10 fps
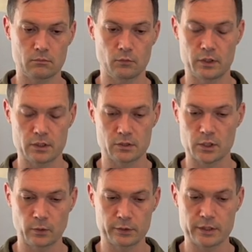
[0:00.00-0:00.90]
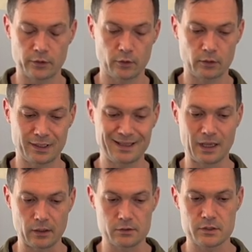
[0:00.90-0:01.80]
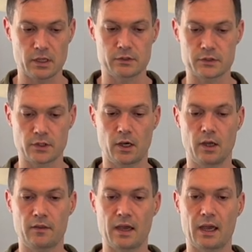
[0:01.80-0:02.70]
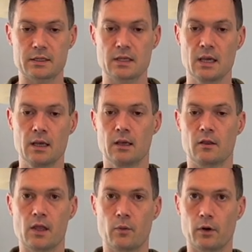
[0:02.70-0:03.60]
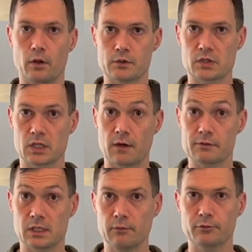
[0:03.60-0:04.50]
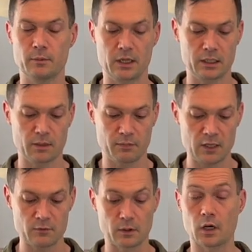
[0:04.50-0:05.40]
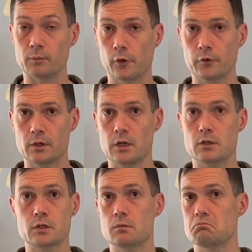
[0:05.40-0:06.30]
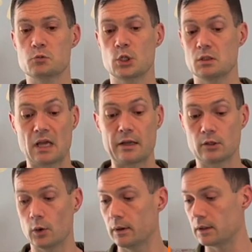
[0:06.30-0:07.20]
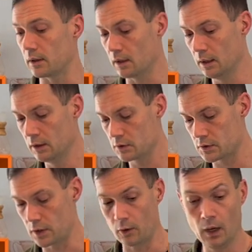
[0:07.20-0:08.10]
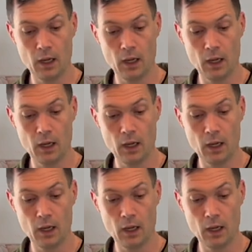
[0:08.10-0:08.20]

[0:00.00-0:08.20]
until we looked at her leggings and saw that they were all scuffed up from hitting the pavement on both knees, she had no idea. So